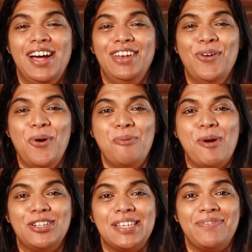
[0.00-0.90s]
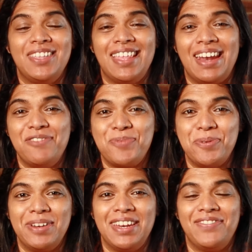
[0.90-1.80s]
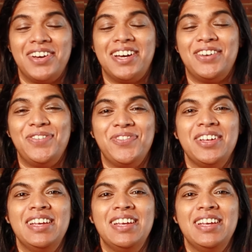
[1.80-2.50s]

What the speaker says: know about something that I've probably never heard of.